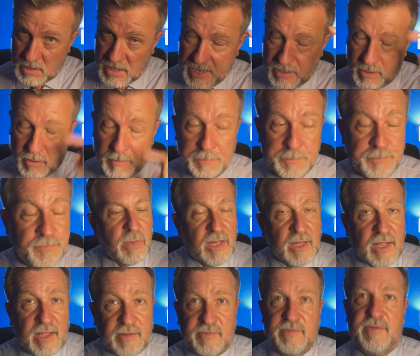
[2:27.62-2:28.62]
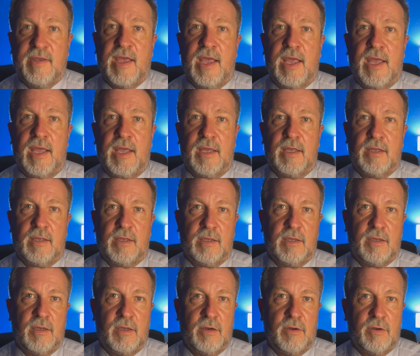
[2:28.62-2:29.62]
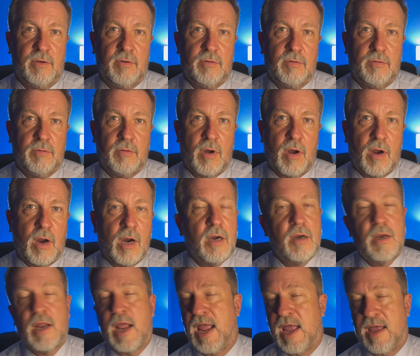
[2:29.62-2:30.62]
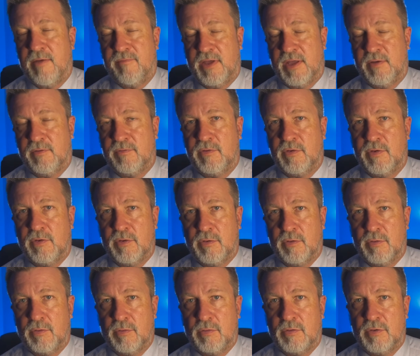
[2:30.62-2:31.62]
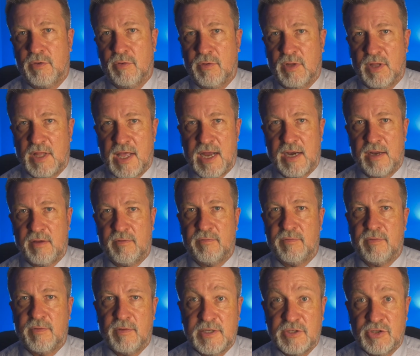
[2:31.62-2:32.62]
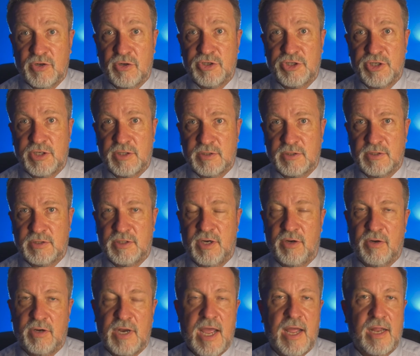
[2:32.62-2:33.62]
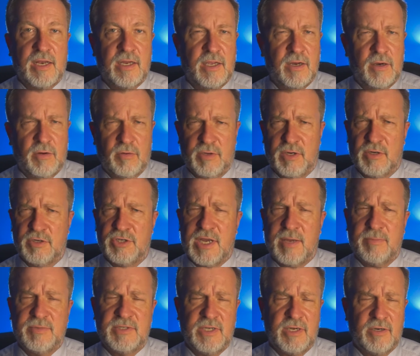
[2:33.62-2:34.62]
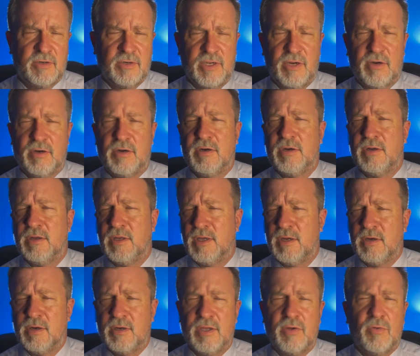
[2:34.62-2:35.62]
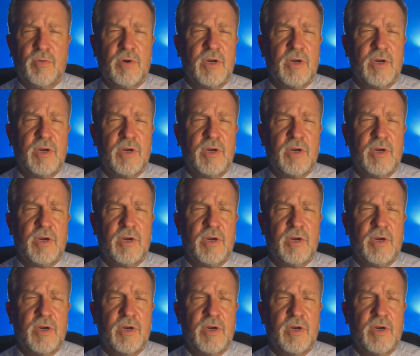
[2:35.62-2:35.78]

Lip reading: later. But let's say you aren't having to do a lot of exertions. You're not, you know, your job's you